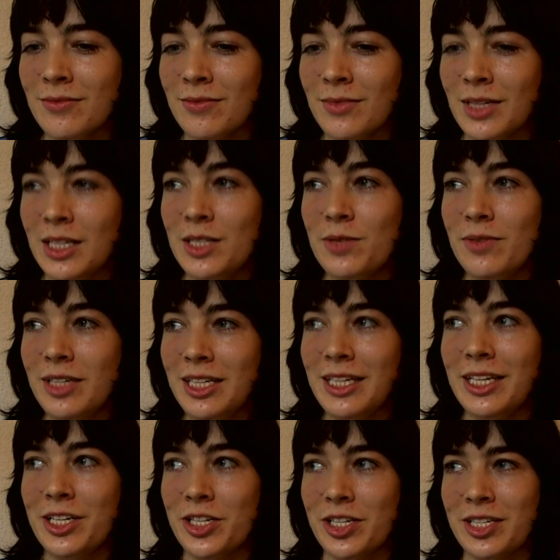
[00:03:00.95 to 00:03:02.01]
it's really
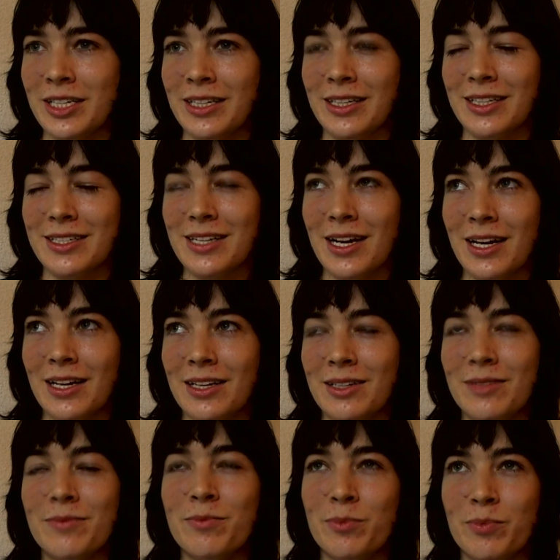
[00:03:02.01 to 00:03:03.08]
interesting because
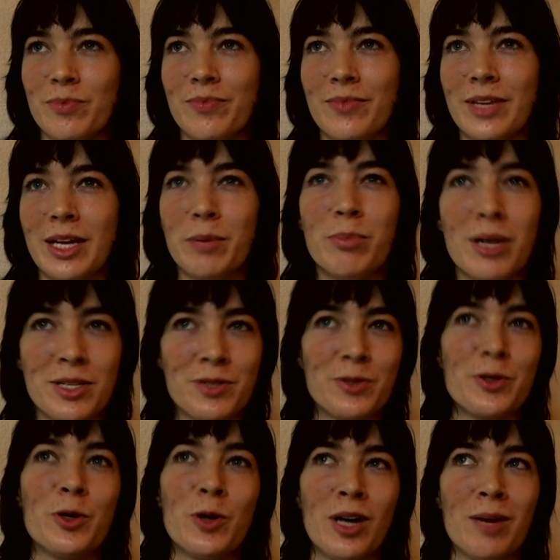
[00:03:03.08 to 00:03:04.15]
puzzle
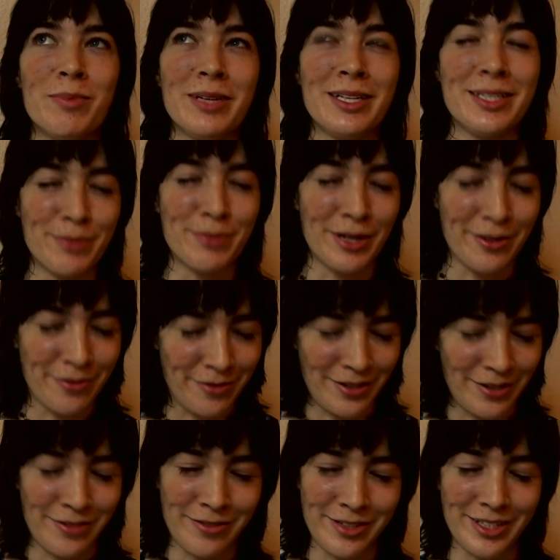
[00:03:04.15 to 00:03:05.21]
co-op is my
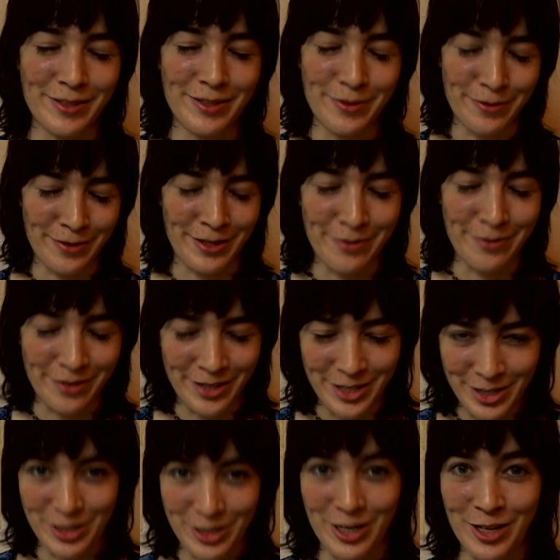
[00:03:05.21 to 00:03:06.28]
favorite
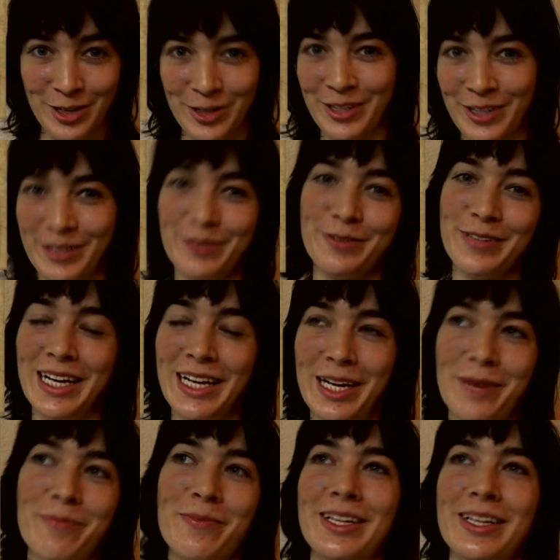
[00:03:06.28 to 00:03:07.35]
genre of
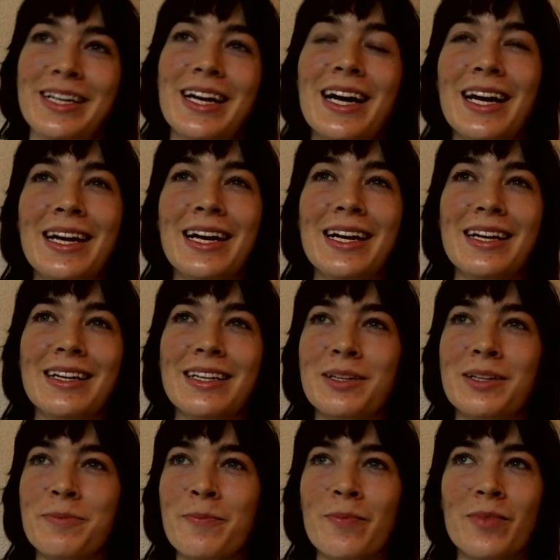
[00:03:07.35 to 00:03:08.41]
game. Like,
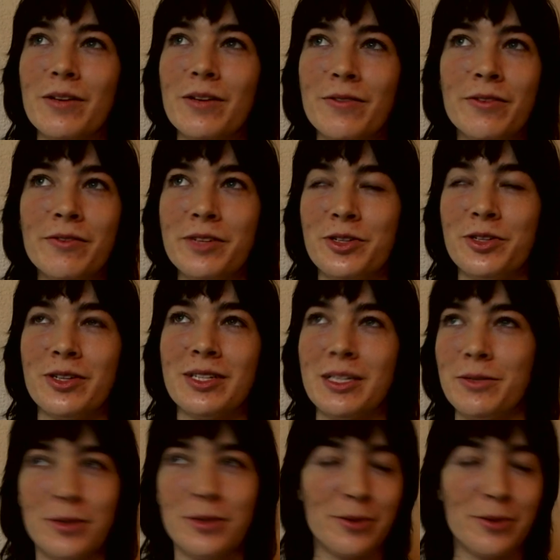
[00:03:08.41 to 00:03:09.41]
if given a choice, I will